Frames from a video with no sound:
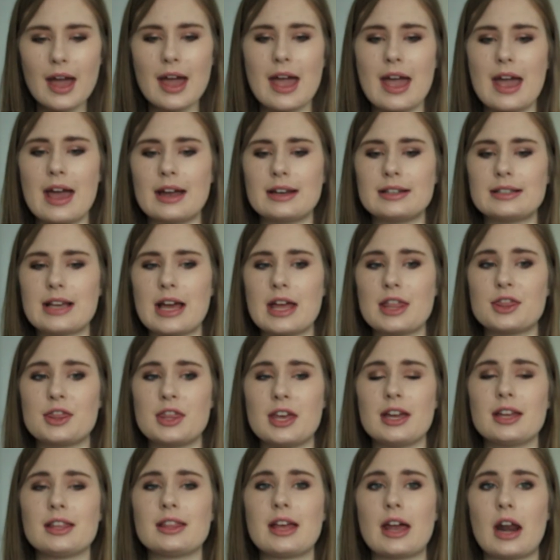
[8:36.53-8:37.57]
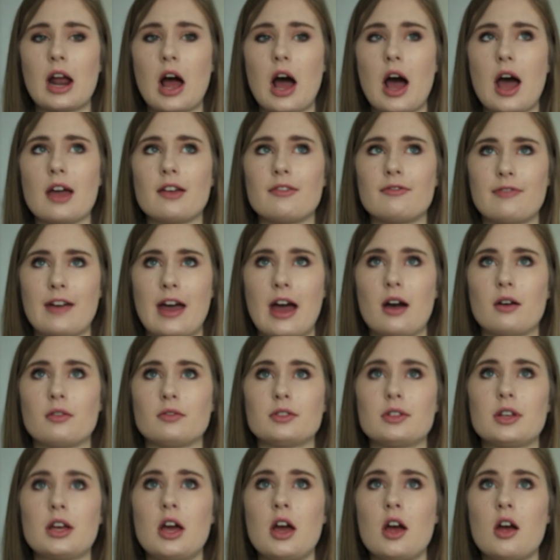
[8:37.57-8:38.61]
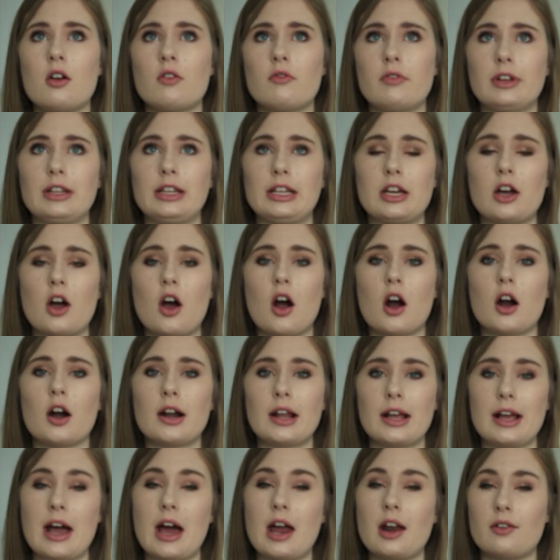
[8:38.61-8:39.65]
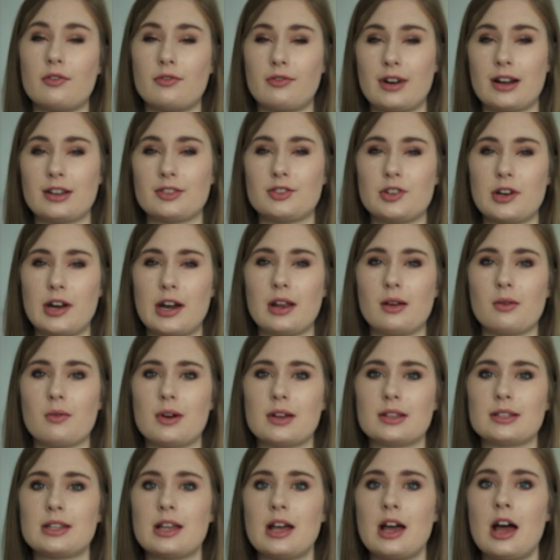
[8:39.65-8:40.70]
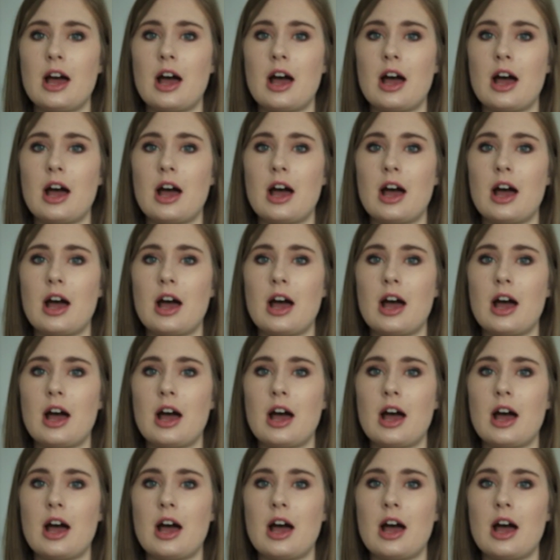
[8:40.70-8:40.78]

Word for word: And a thing that I found really hard and kind of frustrating was